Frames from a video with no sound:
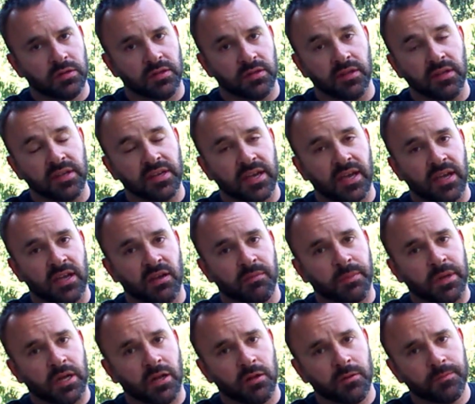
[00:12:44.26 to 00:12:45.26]

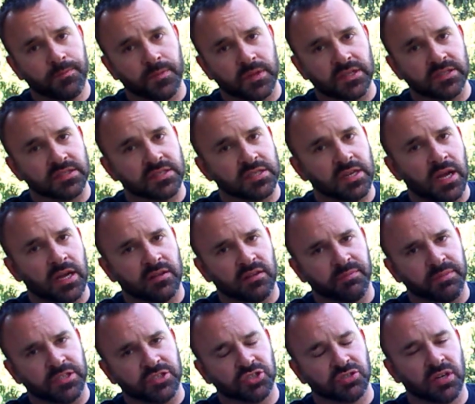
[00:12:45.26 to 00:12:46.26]
DKML is not to
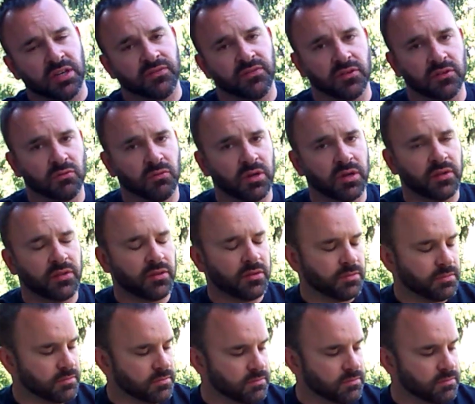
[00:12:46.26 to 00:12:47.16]
be trifled with.